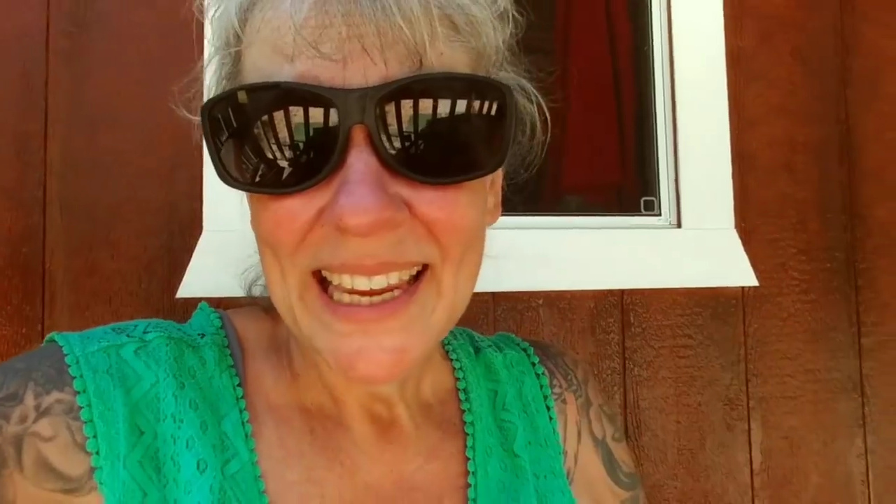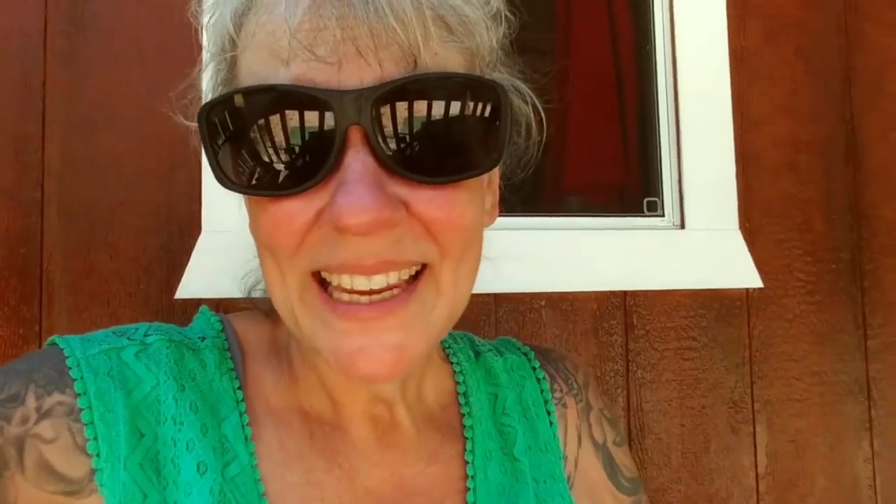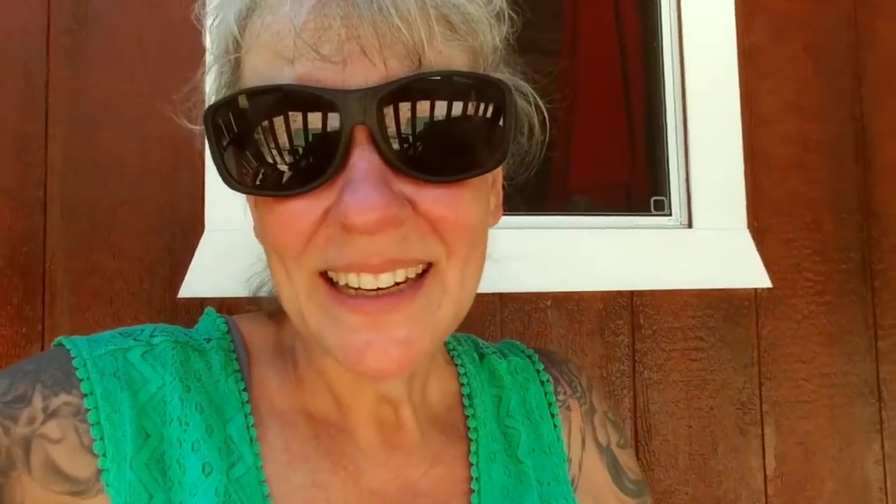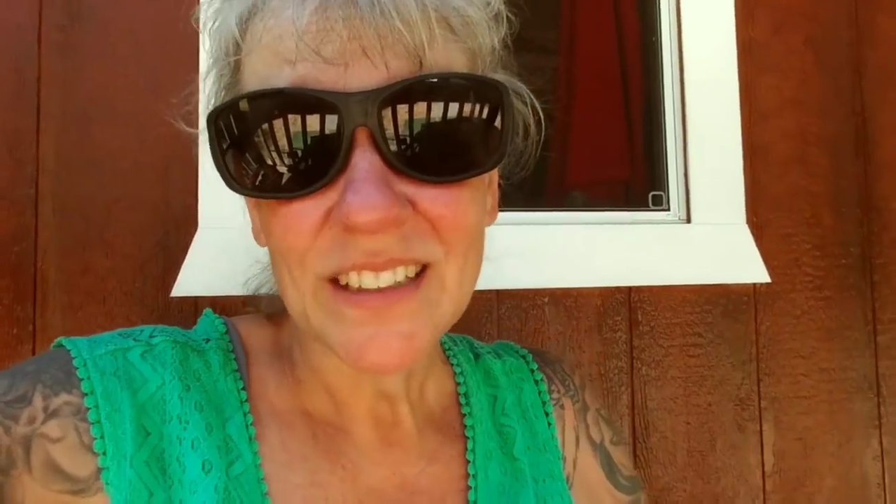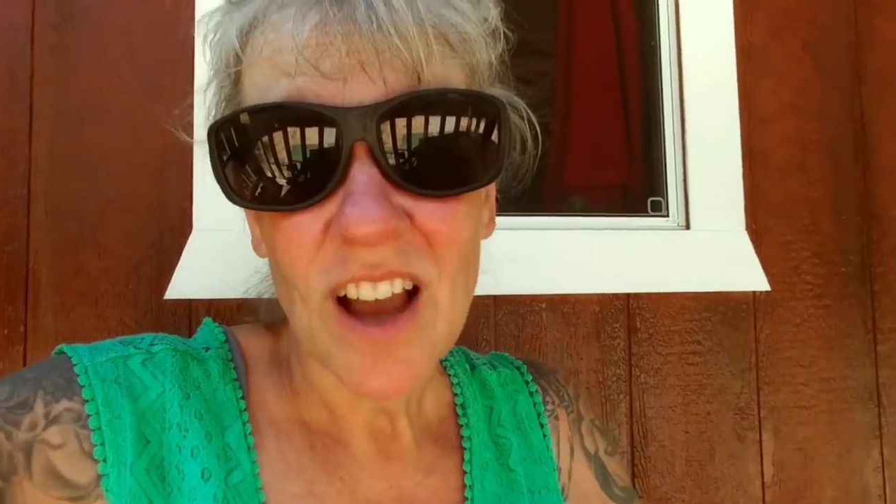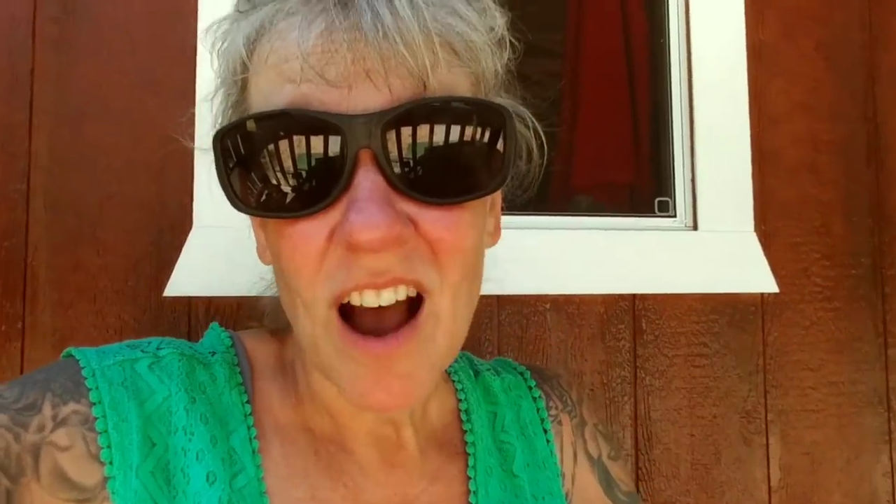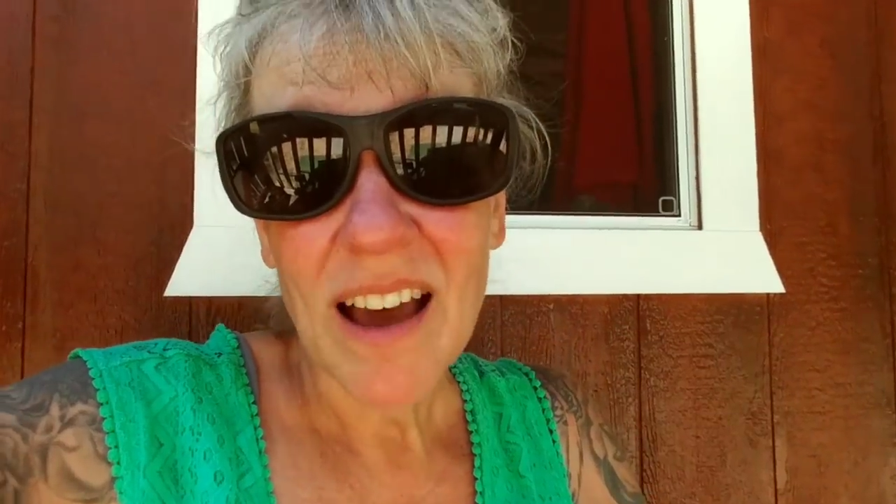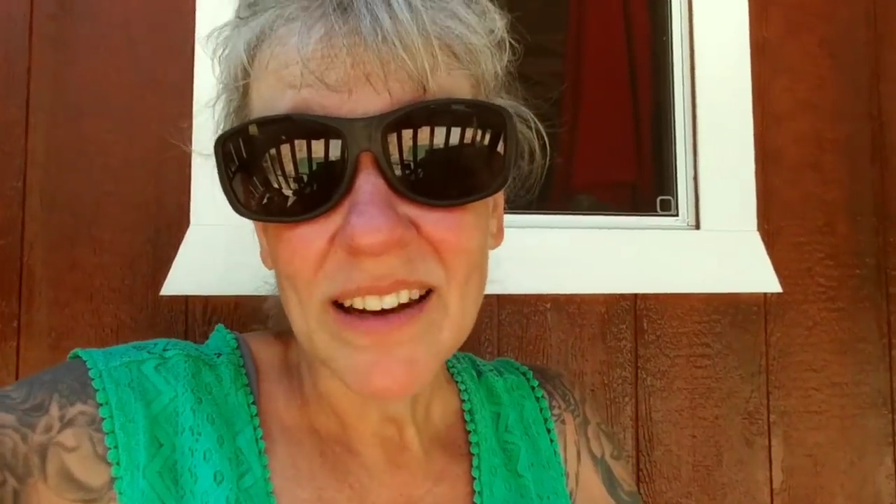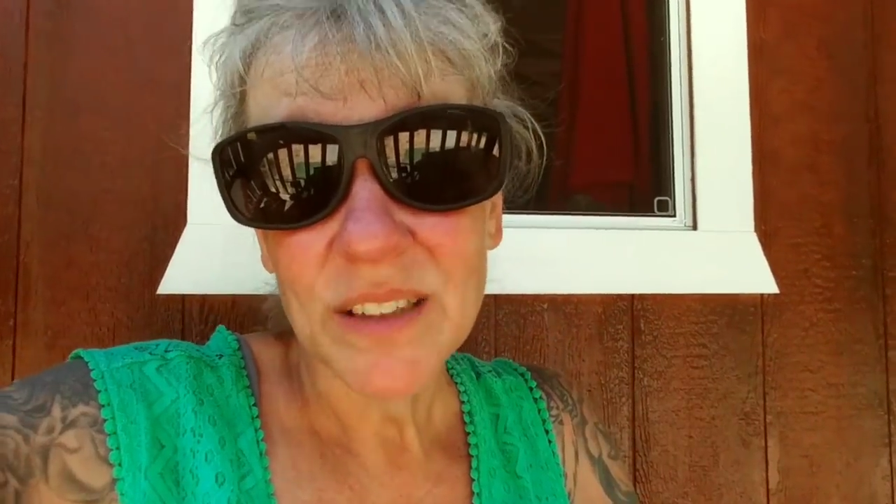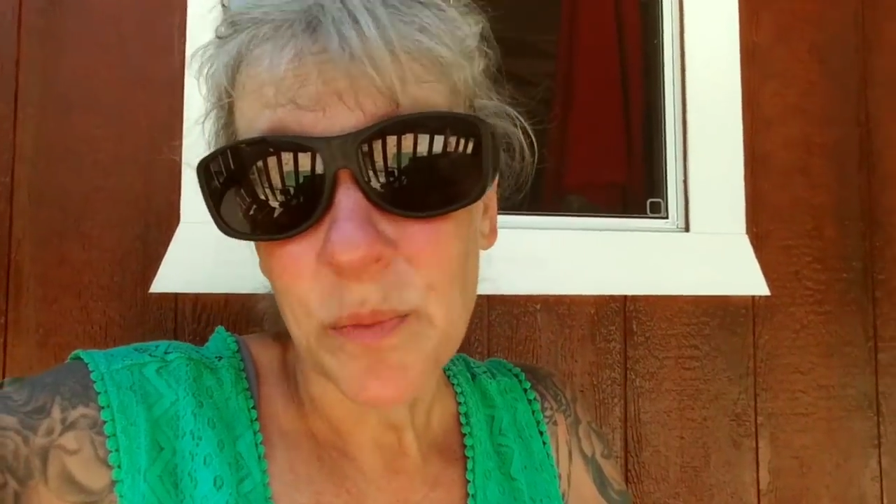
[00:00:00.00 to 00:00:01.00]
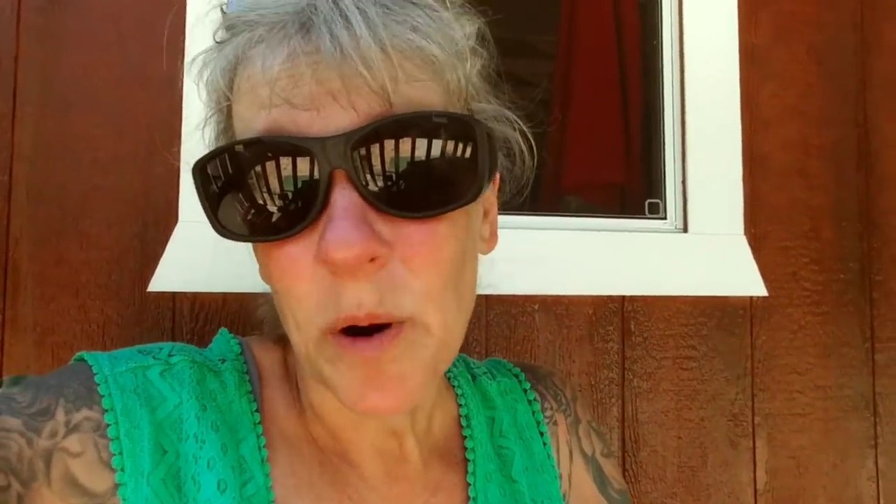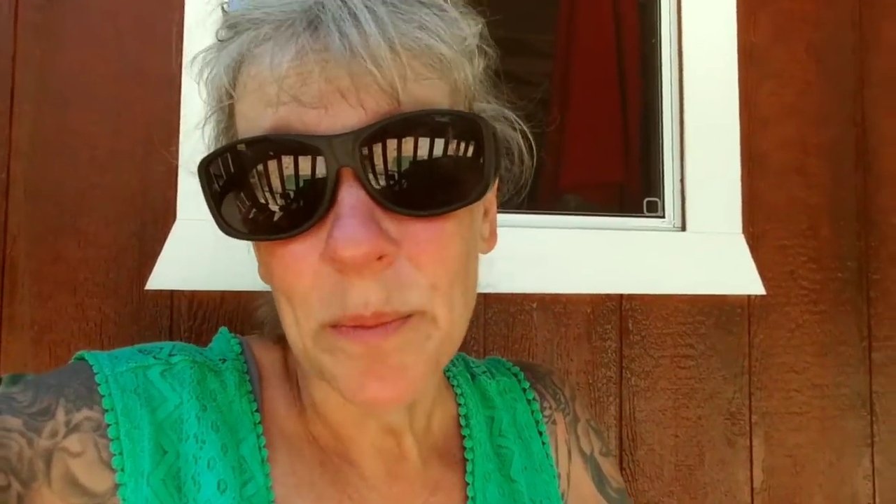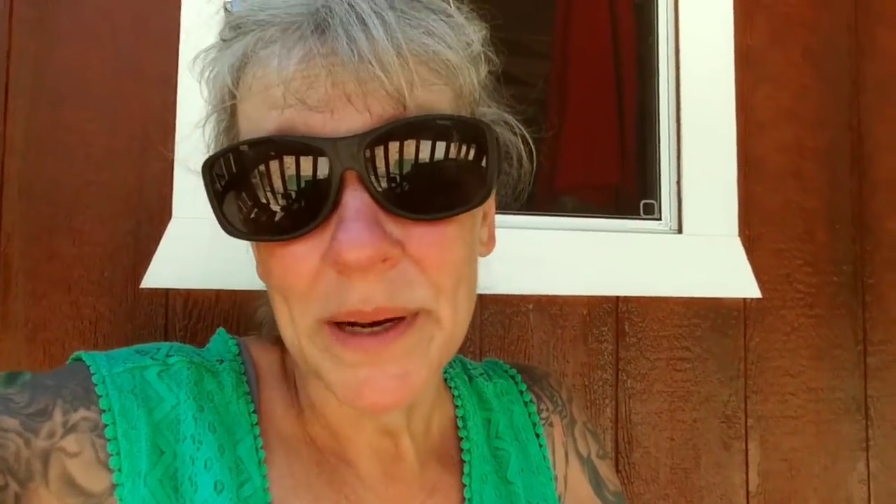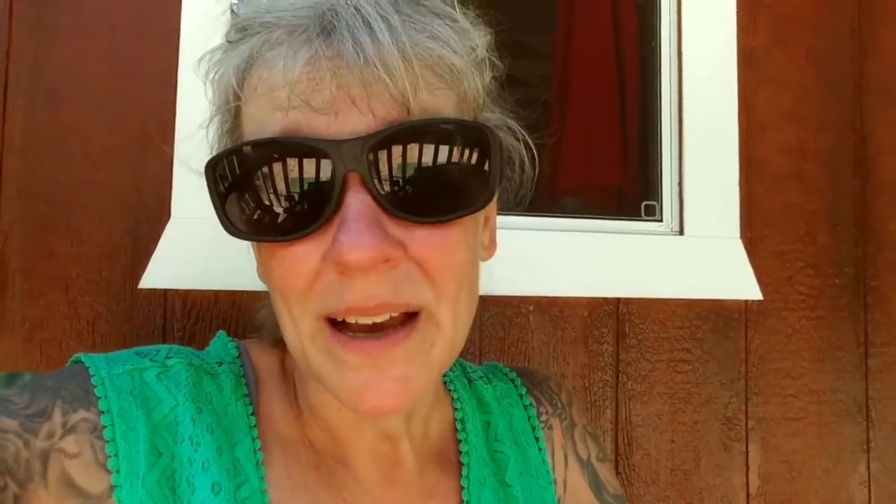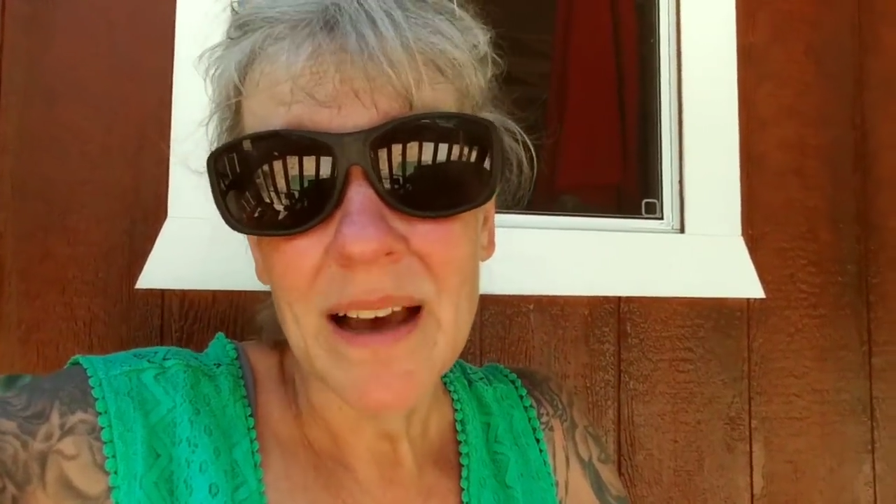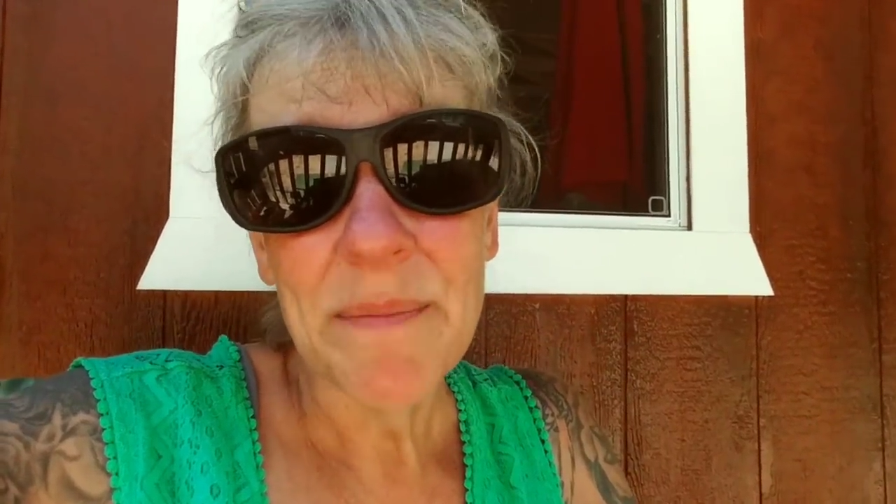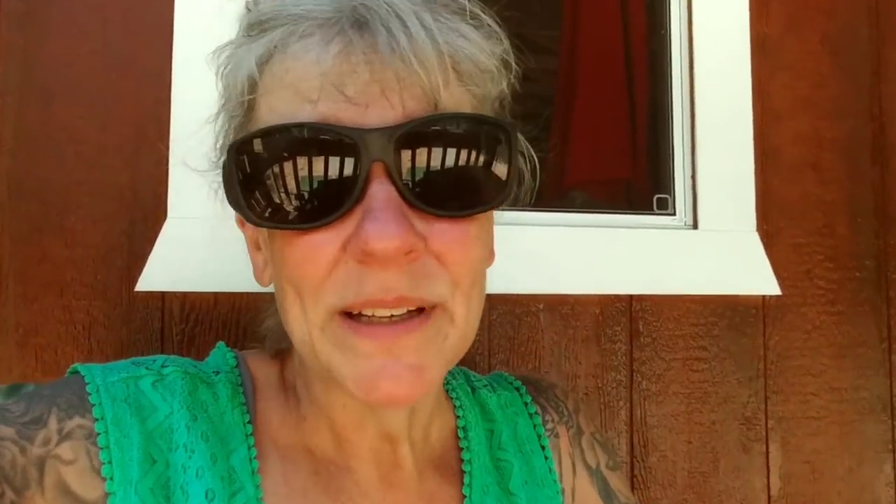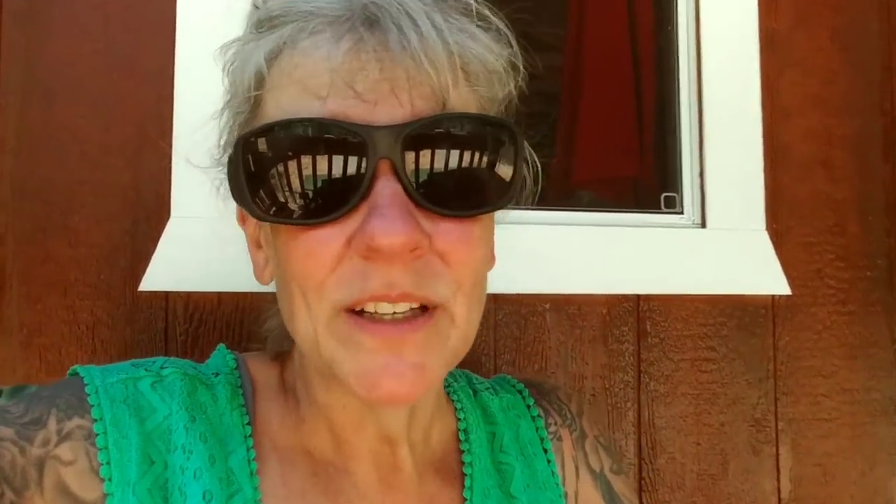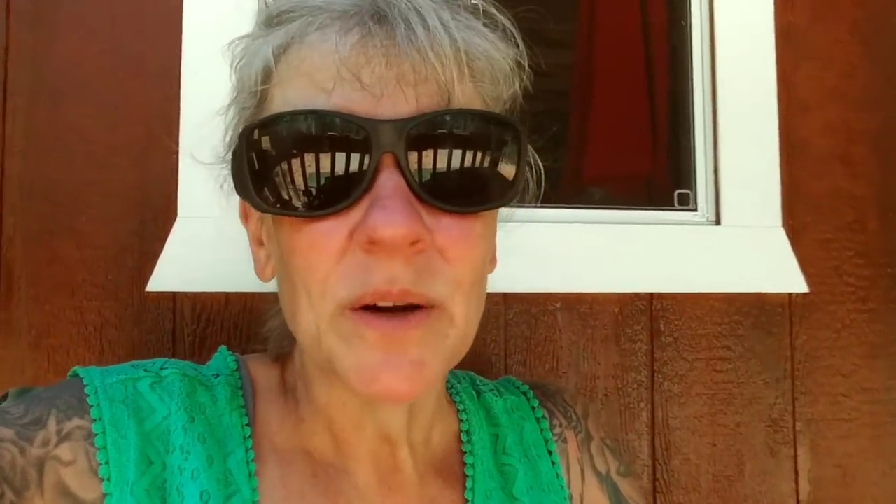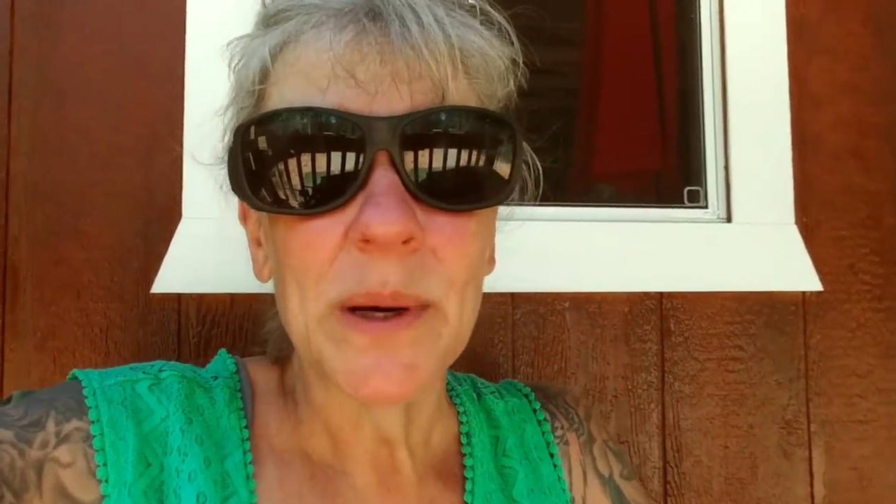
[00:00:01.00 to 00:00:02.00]
It is hot. It's warming up.
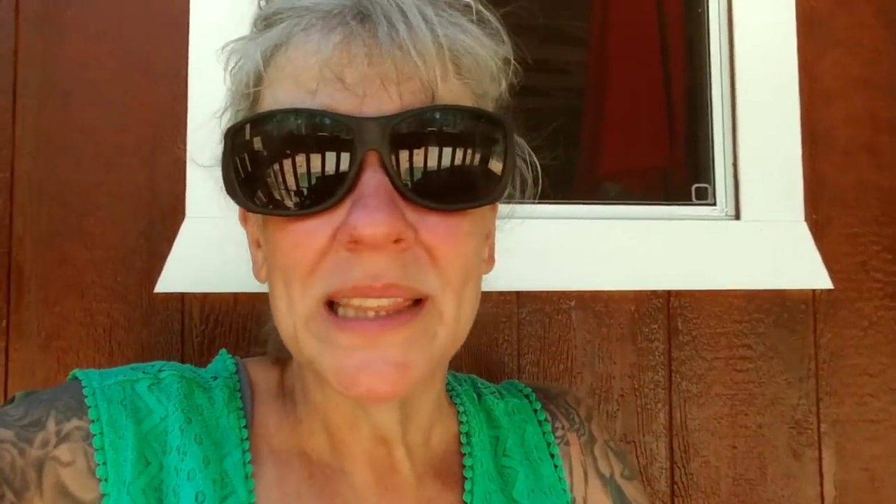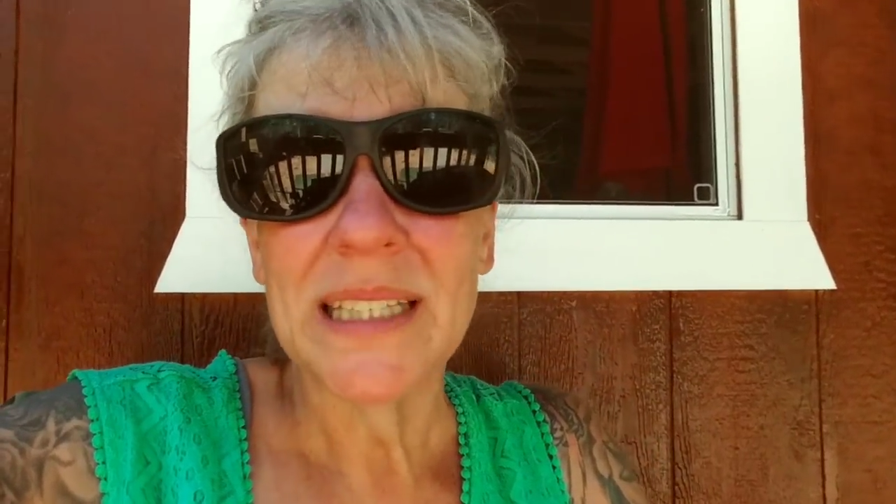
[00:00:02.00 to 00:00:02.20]
And you know what?